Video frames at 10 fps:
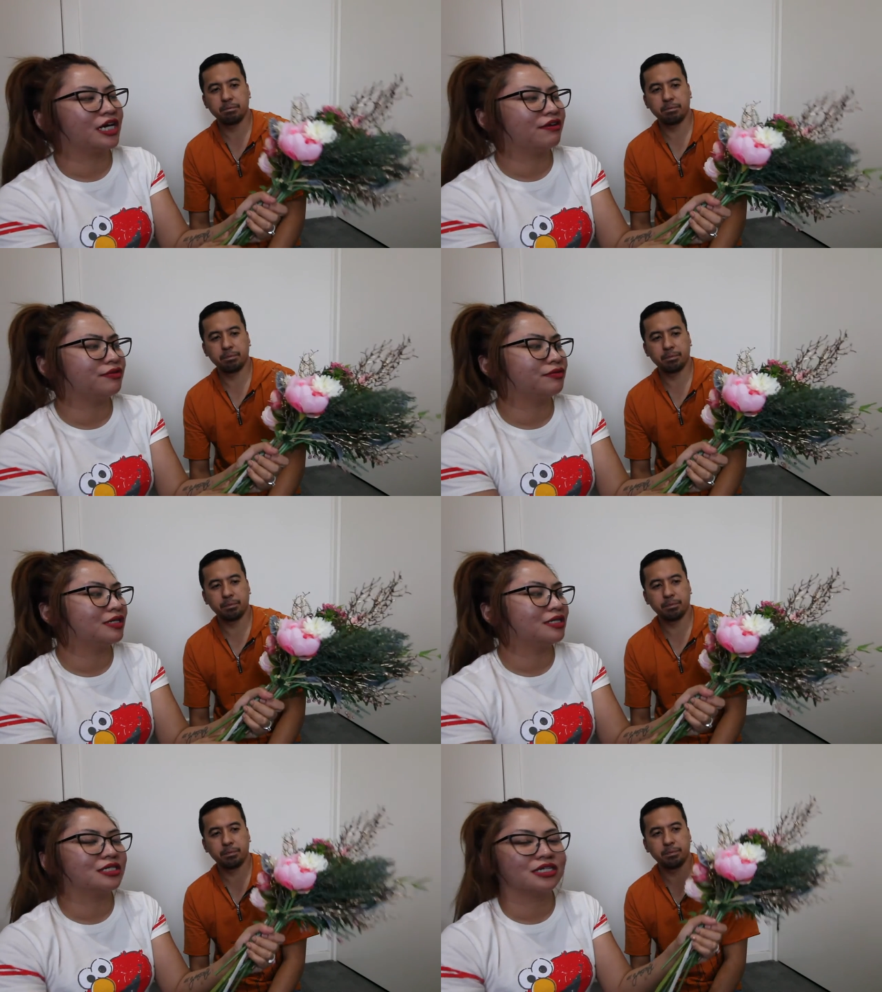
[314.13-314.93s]
Speaker 1: Haven't
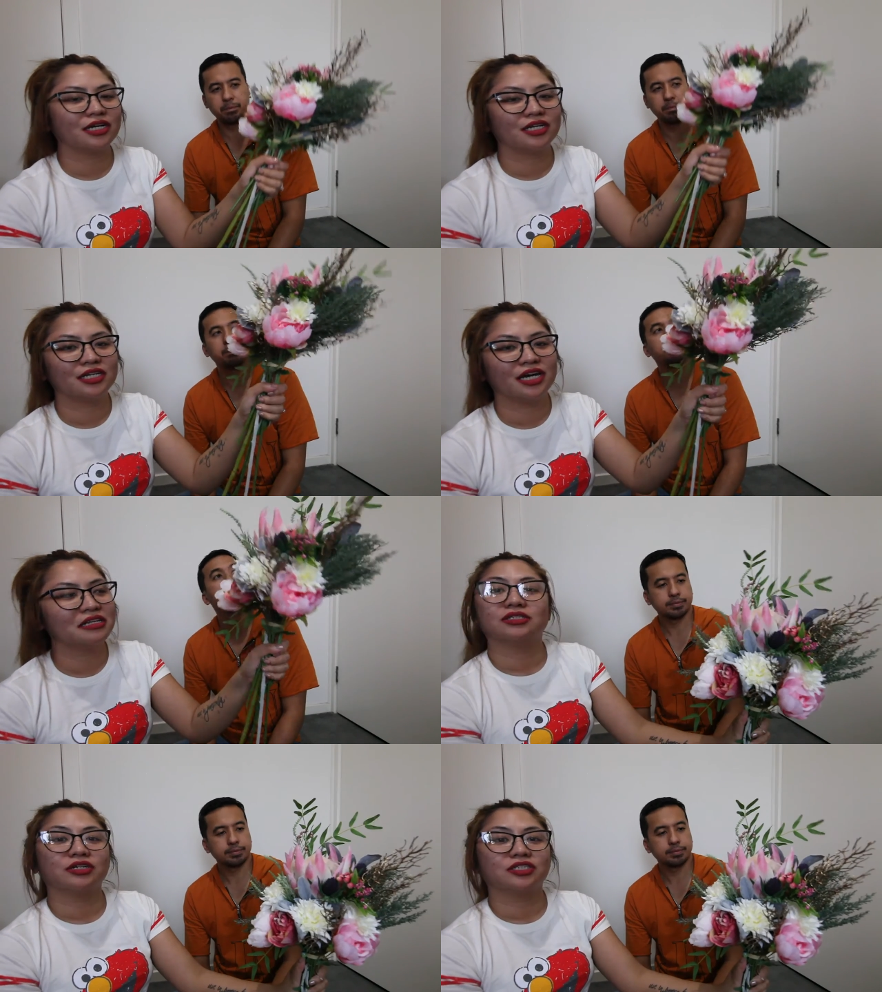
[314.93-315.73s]
really decided
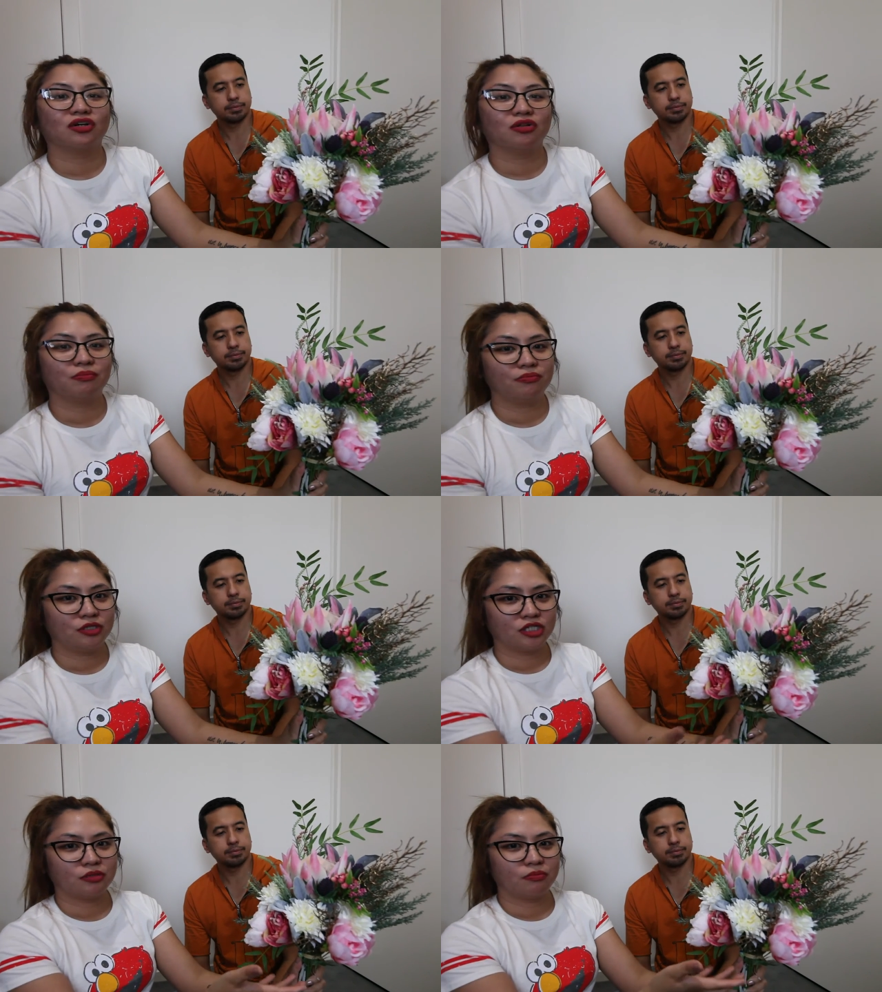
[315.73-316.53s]
yet, so it's all
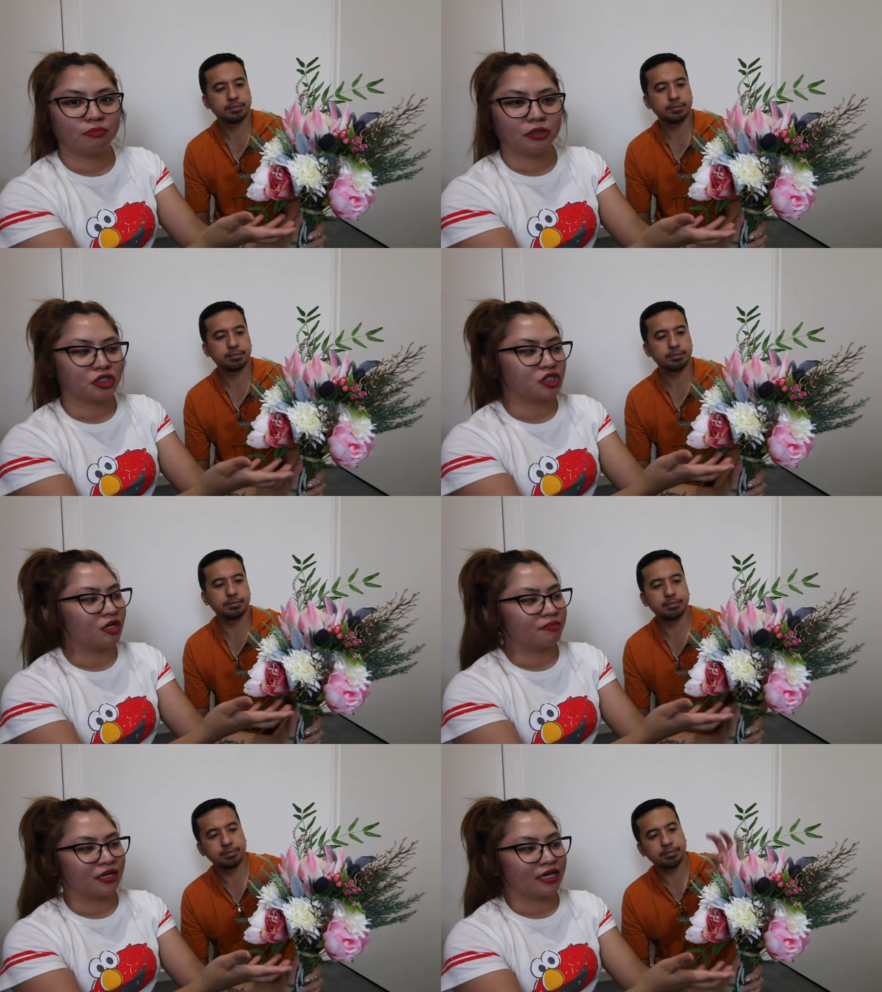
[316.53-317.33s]
just bunched
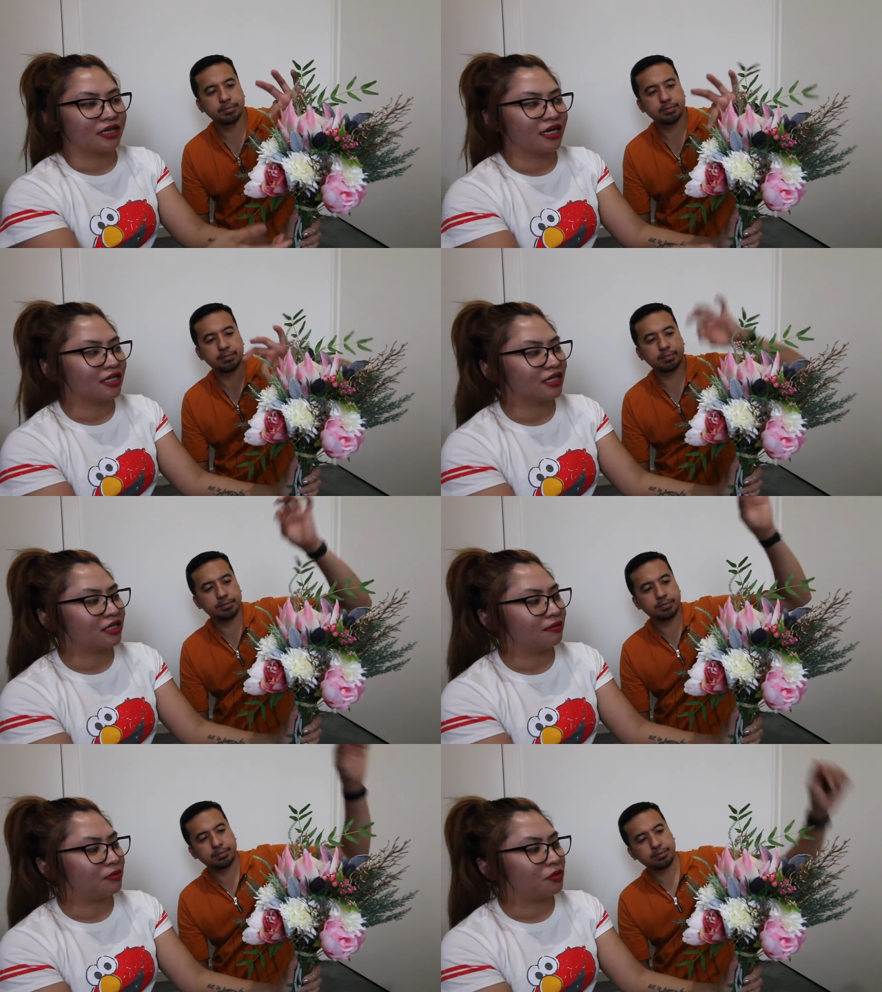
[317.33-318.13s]
up like that at
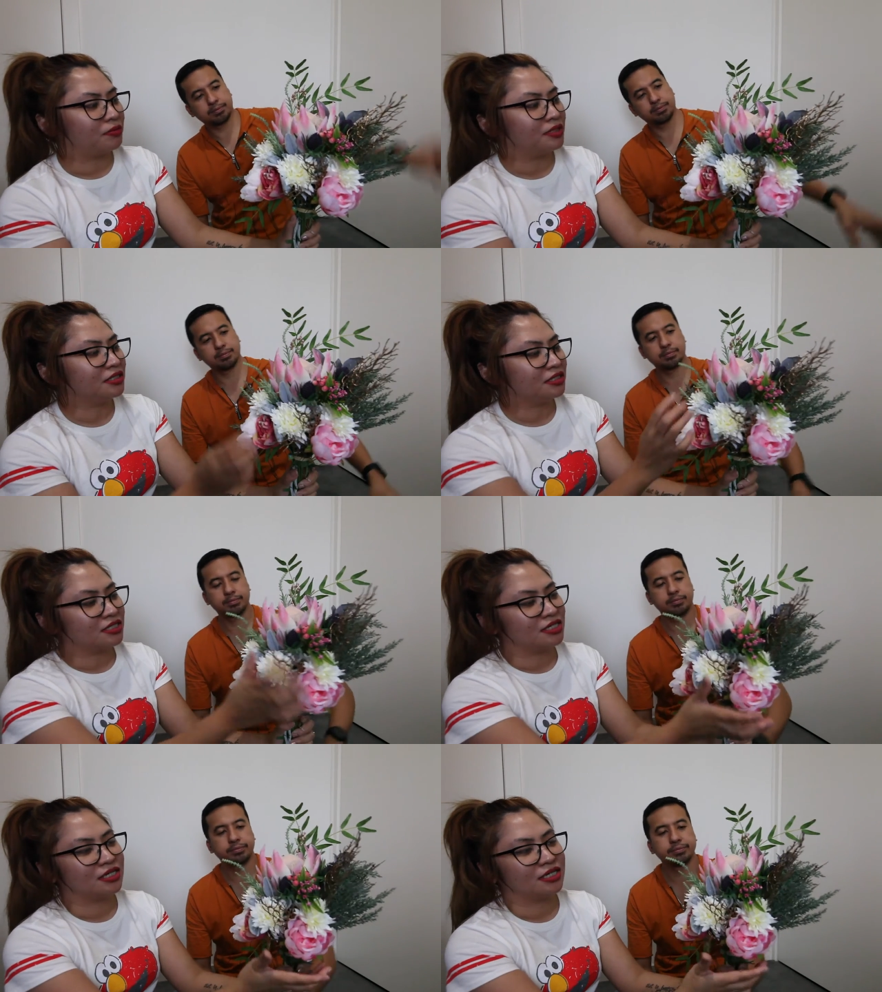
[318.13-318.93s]
the
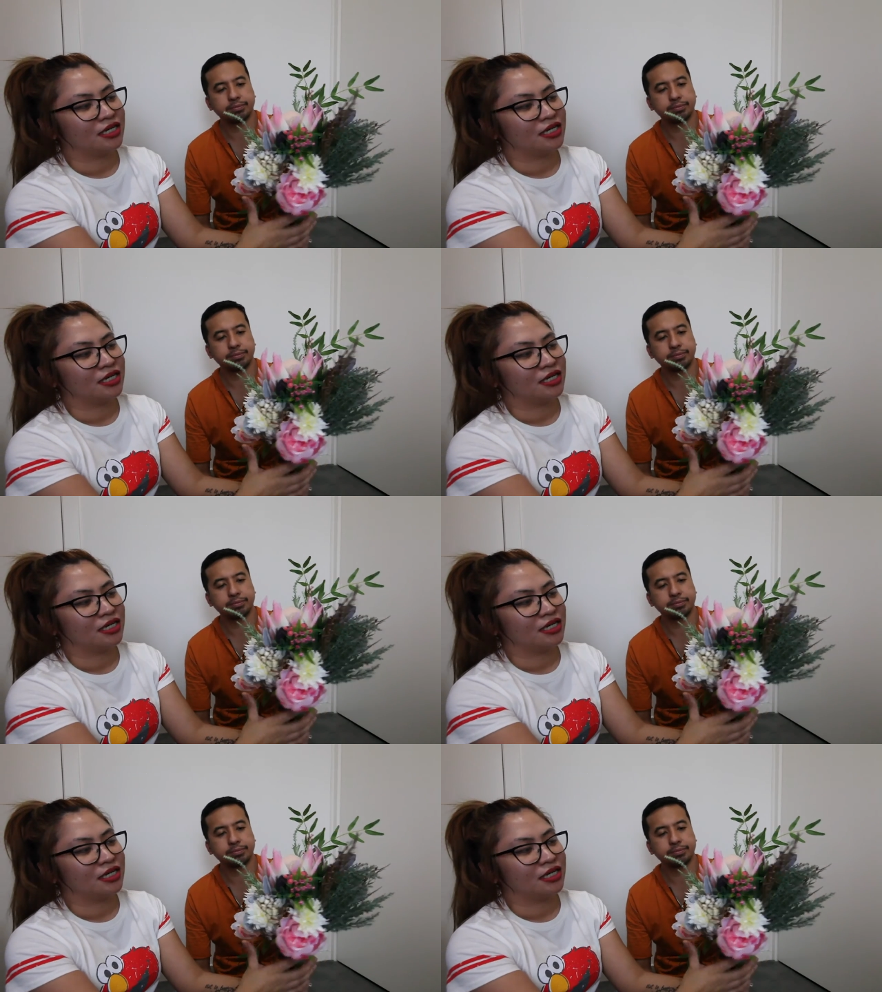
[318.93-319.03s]
moment.